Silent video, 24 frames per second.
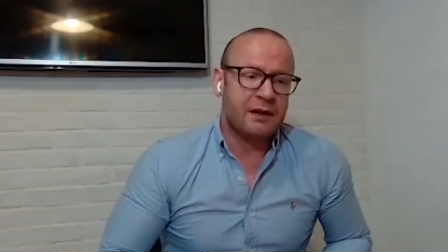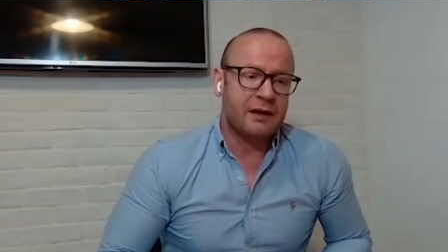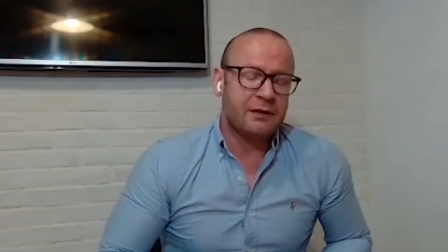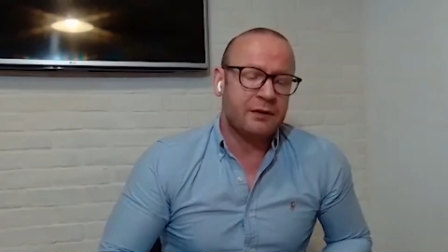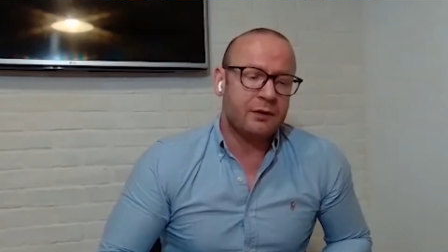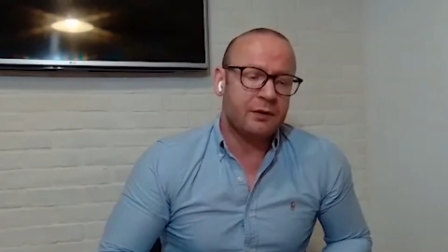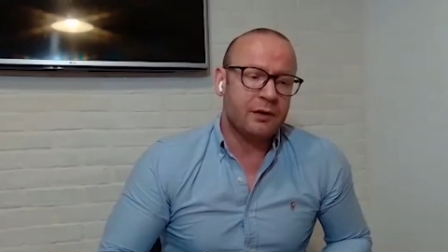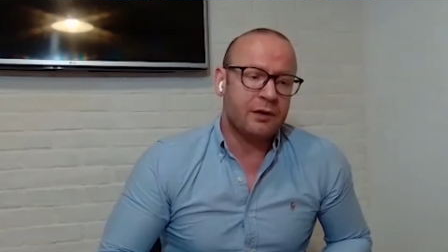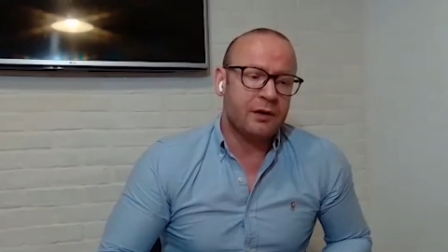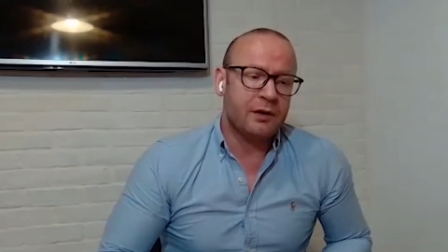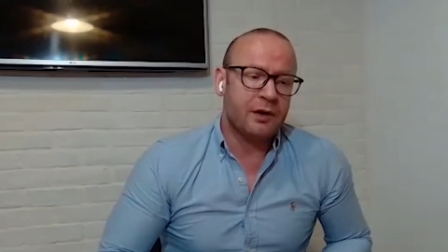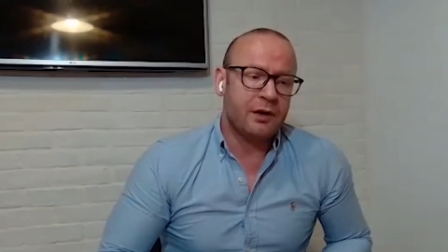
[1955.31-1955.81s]

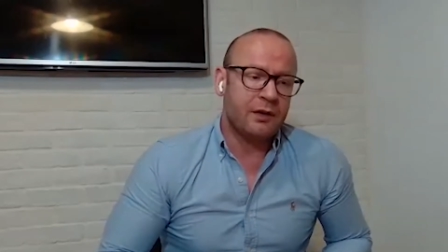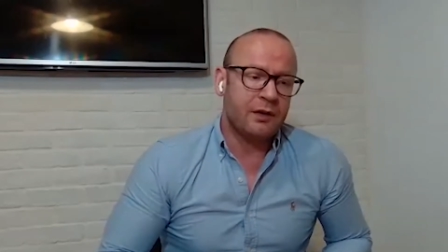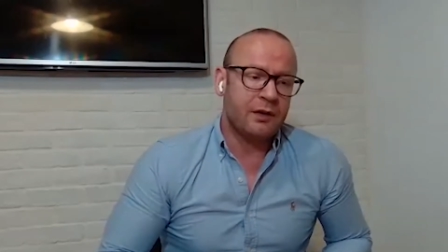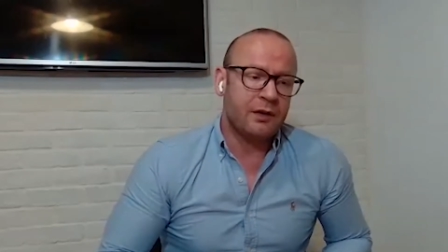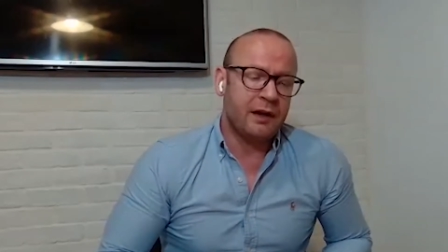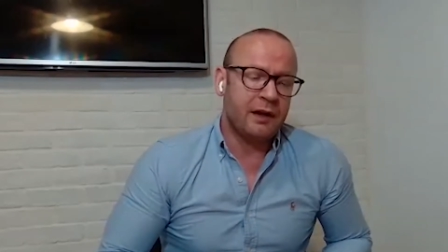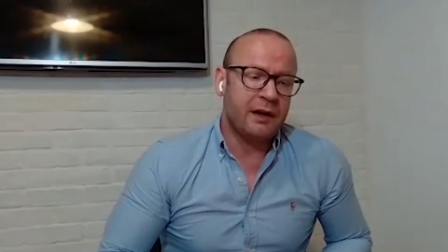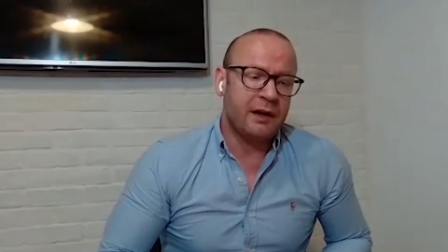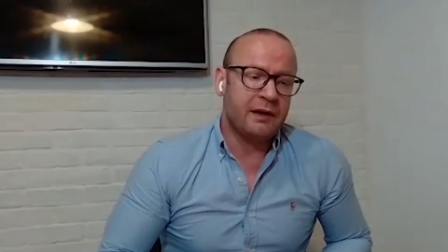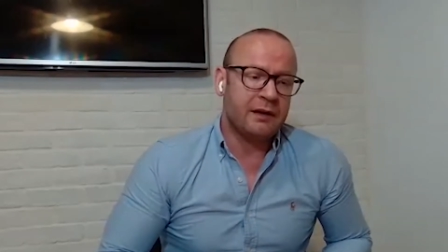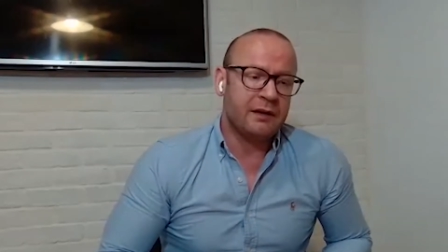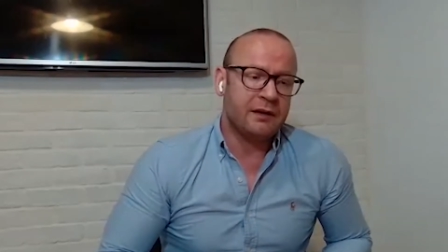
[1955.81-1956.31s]
and you're an
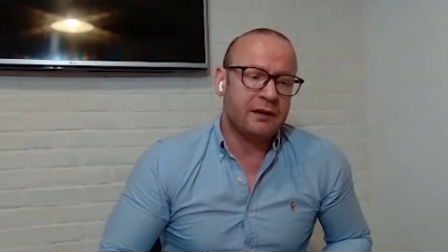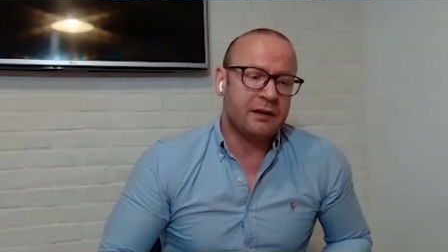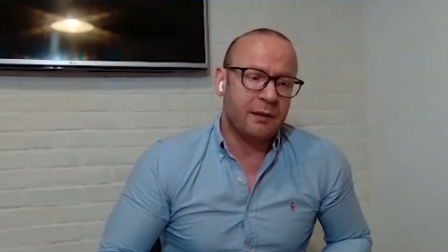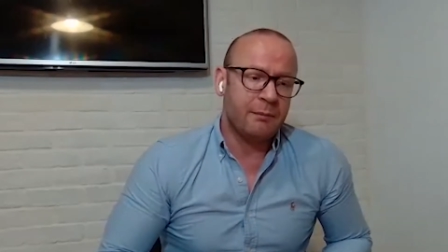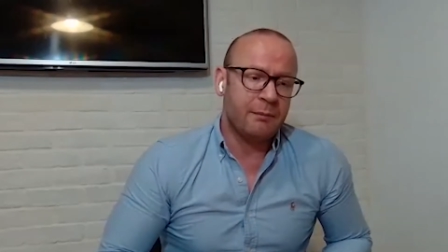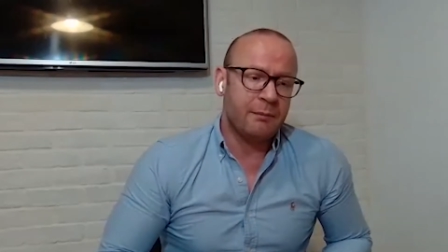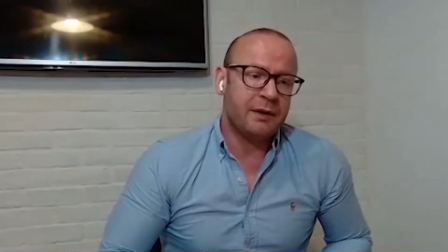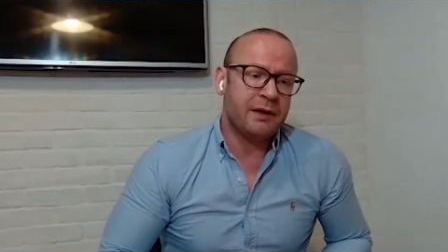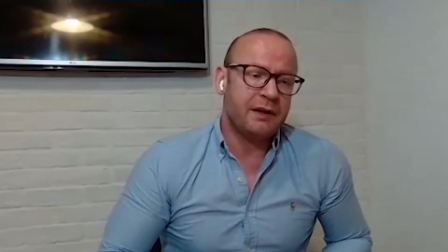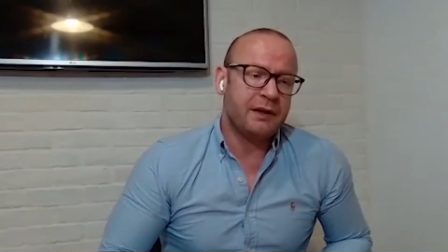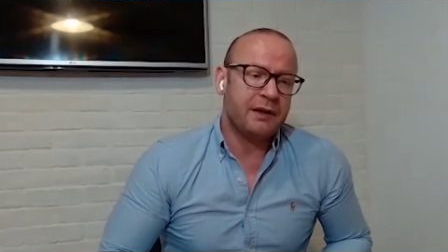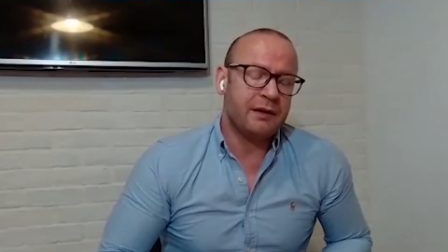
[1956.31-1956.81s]

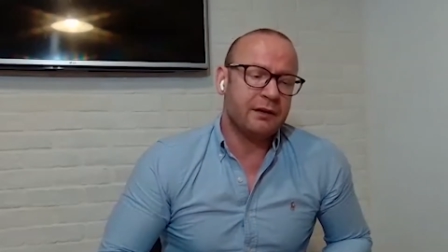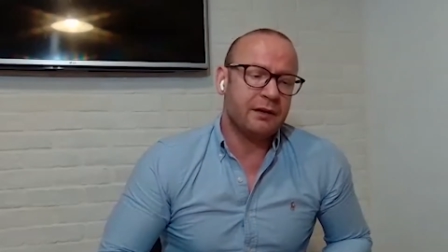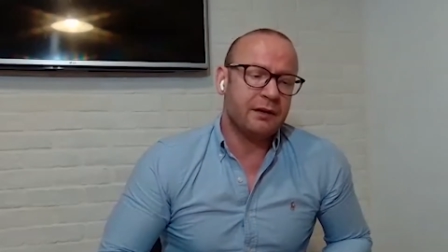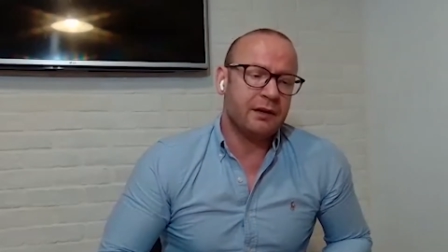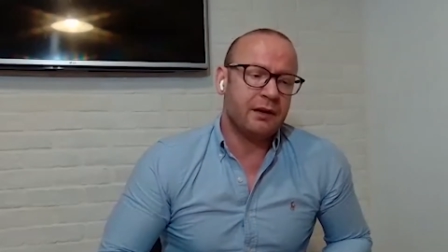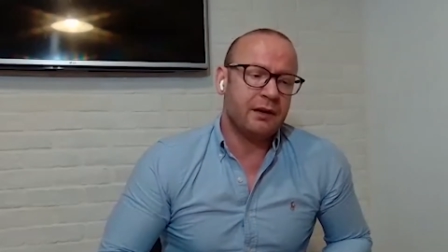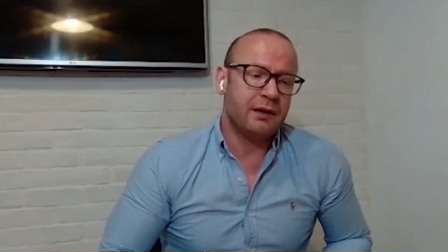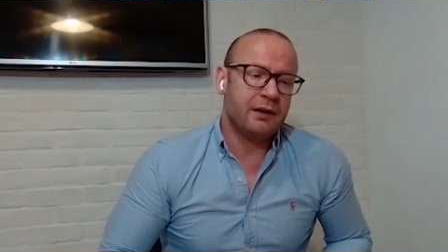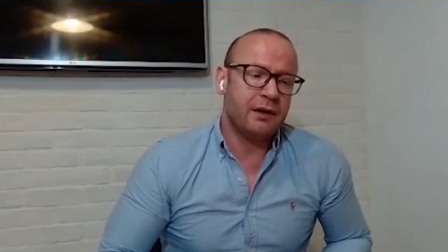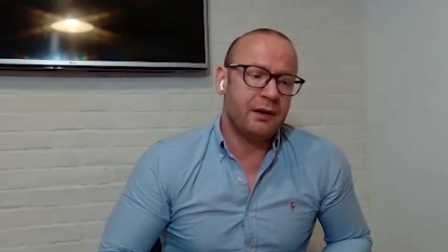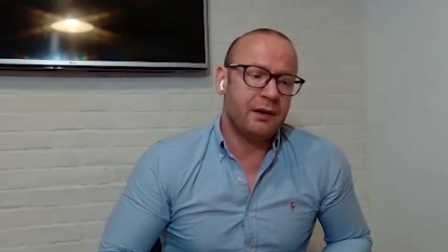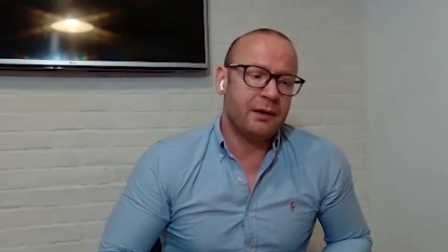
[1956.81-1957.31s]
online
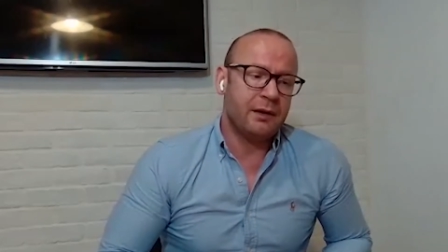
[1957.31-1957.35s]
company,